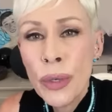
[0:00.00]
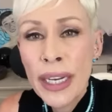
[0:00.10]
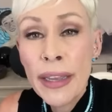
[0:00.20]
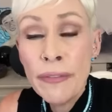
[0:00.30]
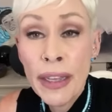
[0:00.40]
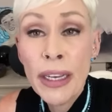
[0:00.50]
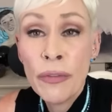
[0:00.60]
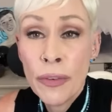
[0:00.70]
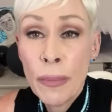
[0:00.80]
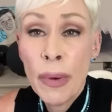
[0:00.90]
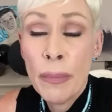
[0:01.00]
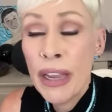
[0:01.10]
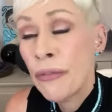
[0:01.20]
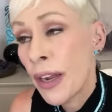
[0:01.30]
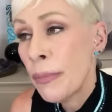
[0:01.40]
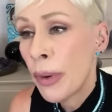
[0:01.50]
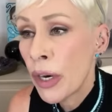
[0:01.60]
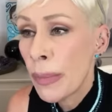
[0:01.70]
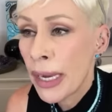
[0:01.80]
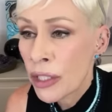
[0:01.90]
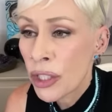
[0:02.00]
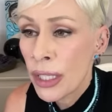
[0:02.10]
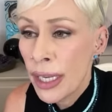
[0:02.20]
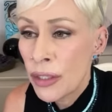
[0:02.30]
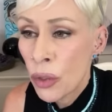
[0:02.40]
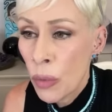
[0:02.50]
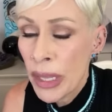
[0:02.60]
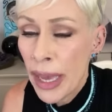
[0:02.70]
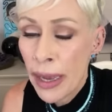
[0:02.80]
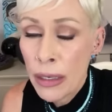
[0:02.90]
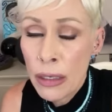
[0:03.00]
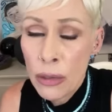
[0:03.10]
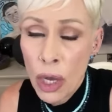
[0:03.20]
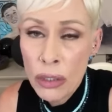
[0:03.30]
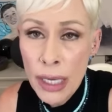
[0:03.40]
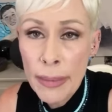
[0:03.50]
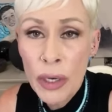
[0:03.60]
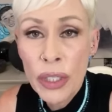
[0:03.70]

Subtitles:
And I found out from my friend Barb, actually had told me that a long time ago,